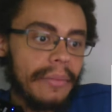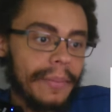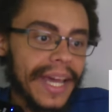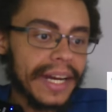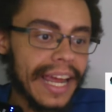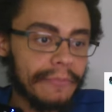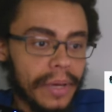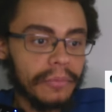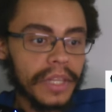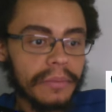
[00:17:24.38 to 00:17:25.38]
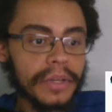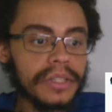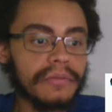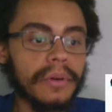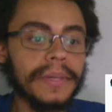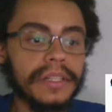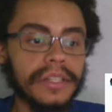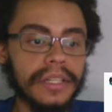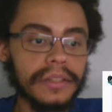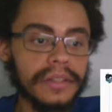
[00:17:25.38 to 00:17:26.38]
I'm a man and have been with abusive women.
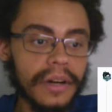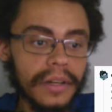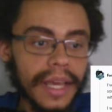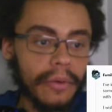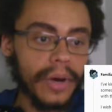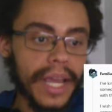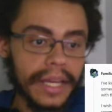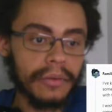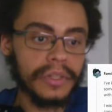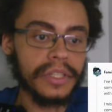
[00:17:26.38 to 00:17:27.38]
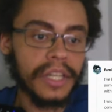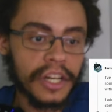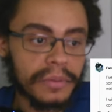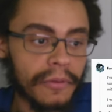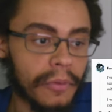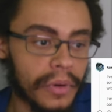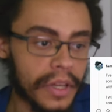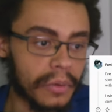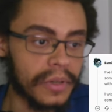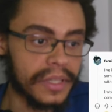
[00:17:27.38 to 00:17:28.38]
She didn't start that way, and it was years
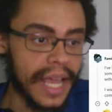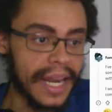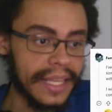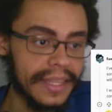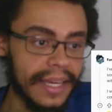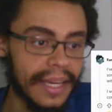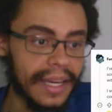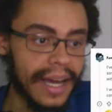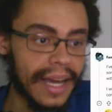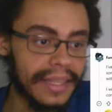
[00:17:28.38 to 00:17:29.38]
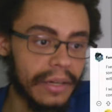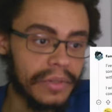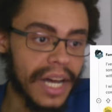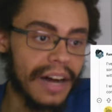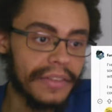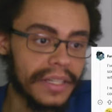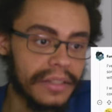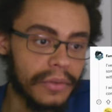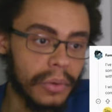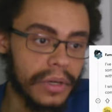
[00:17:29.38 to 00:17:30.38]
before there was anything I think was
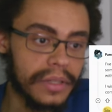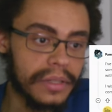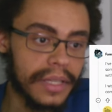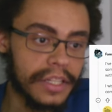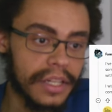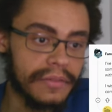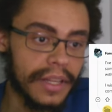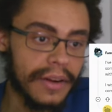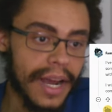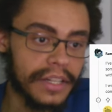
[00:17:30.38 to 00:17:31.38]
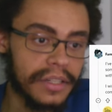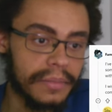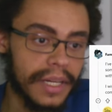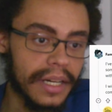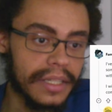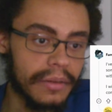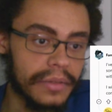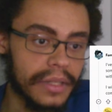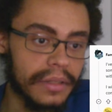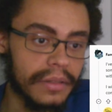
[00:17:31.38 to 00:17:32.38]
obvious. Of course, they justify their actions because I
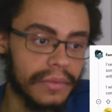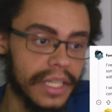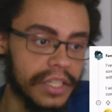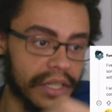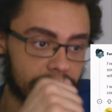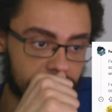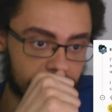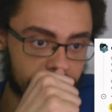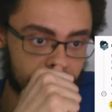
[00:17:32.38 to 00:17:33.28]
was in the relationship